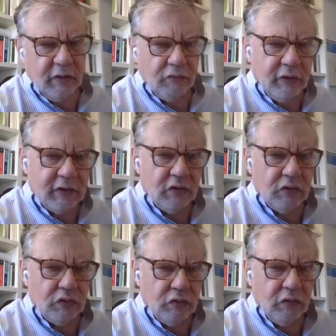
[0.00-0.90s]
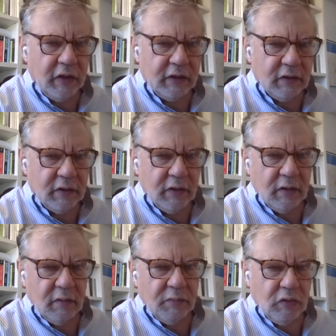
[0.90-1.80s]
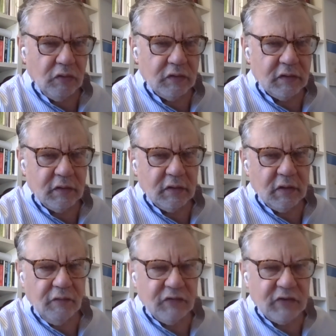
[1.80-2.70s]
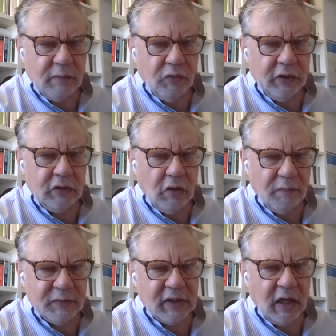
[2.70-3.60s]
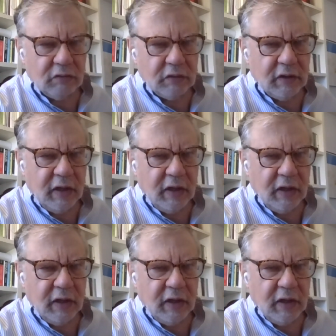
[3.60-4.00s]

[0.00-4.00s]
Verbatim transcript: And the reason you do that, because if somebody drops out,